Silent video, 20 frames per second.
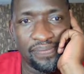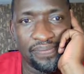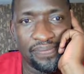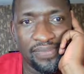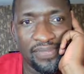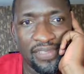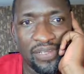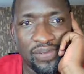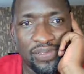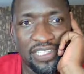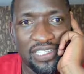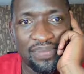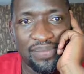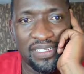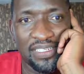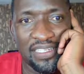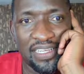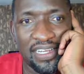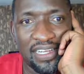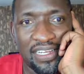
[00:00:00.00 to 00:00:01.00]
That was a bit
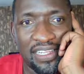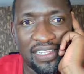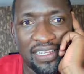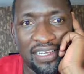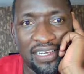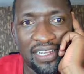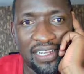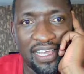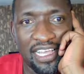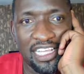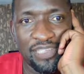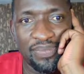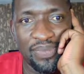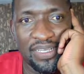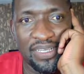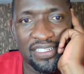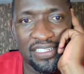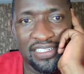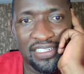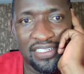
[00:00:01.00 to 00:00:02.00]
harder than I
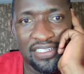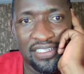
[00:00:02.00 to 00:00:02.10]
expected.